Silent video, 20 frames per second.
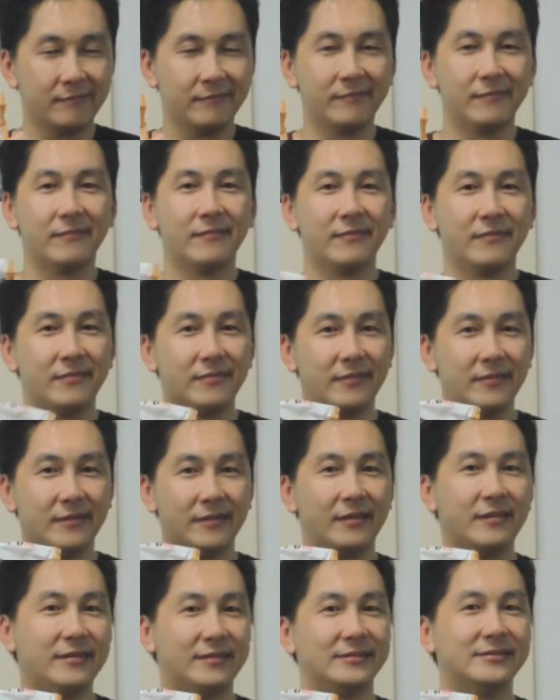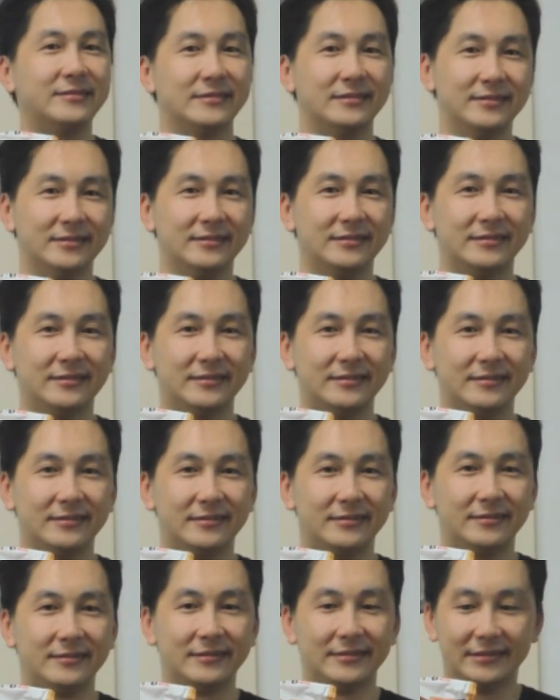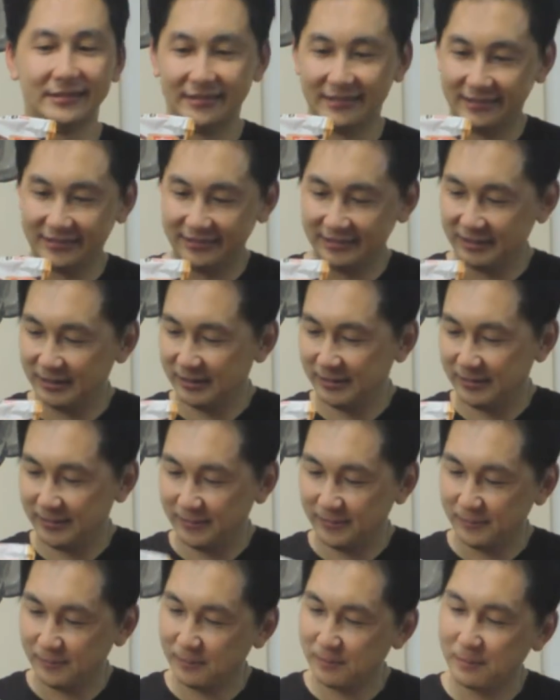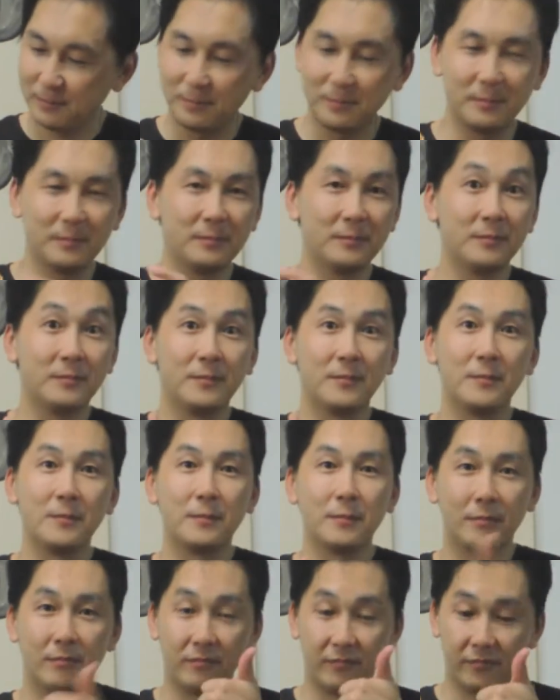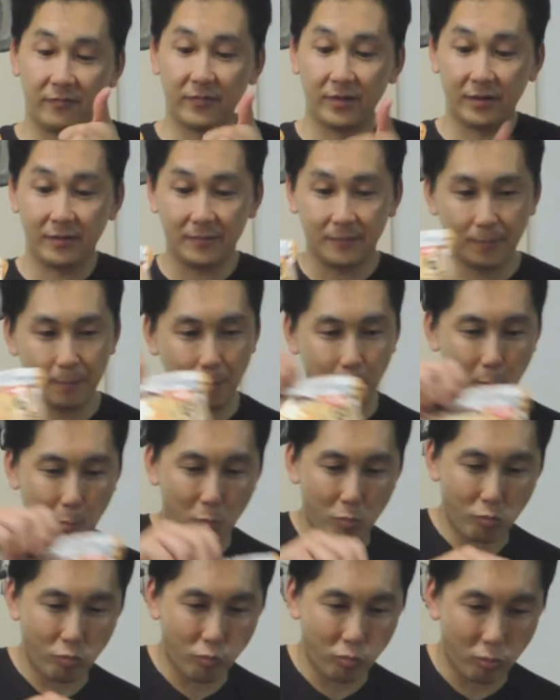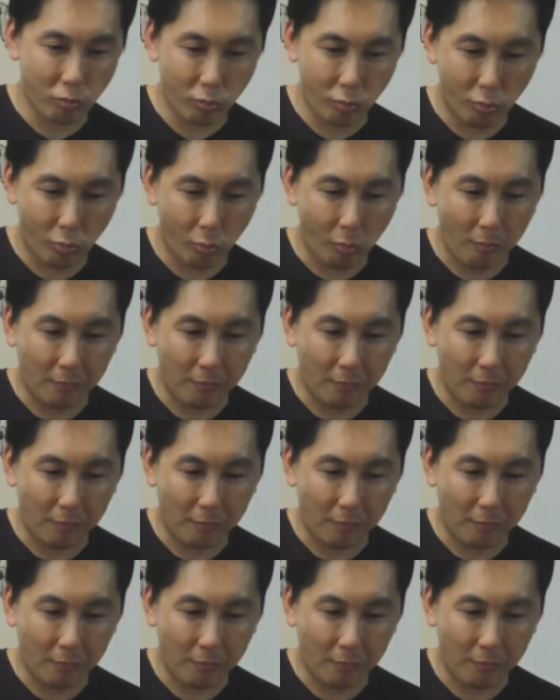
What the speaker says: It's just to die for. The texture, chewiness, and taste is just spot on.